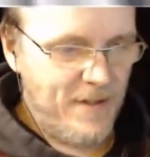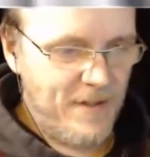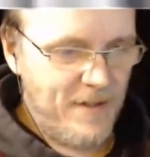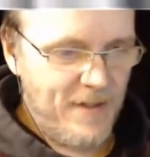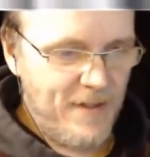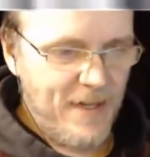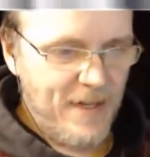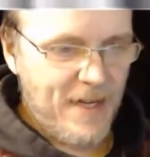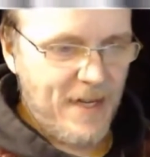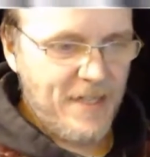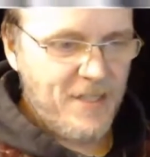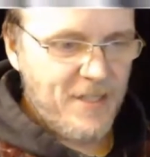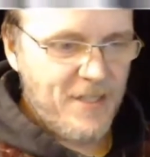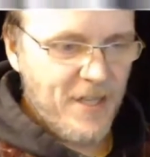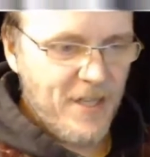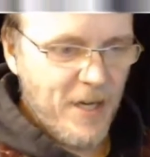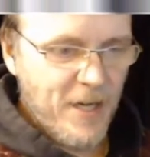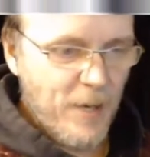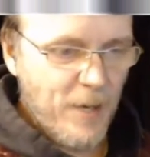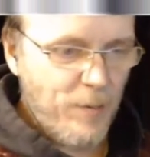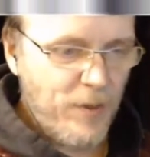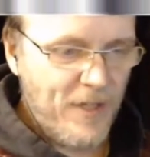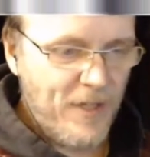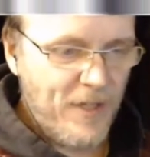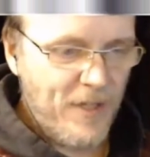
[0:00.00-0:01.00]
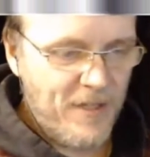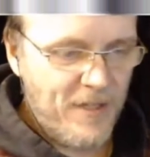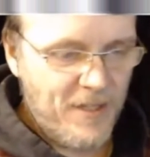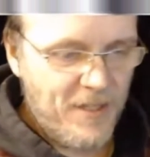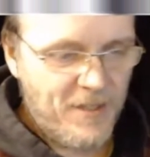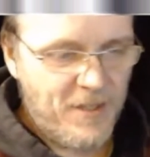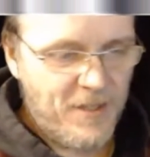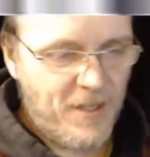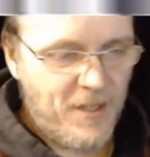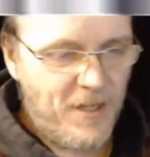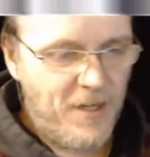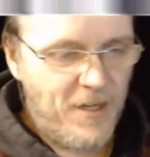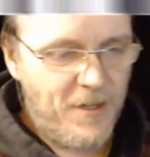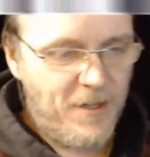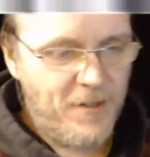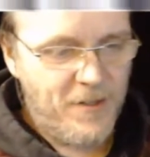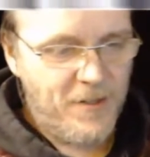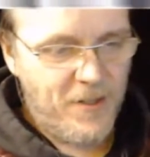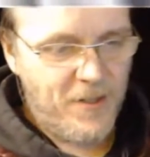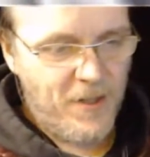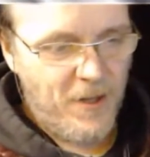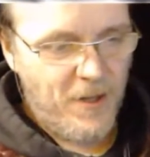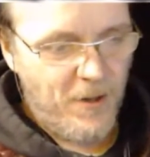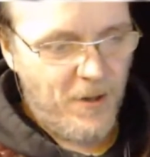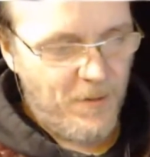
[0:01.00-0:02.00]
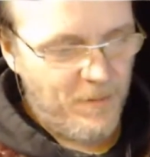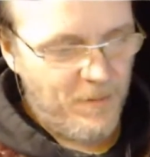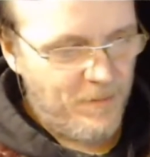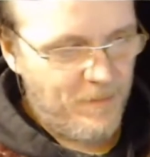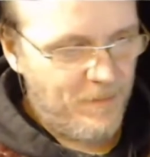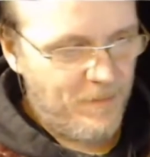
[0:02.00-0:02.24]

like I said, I played this years ago.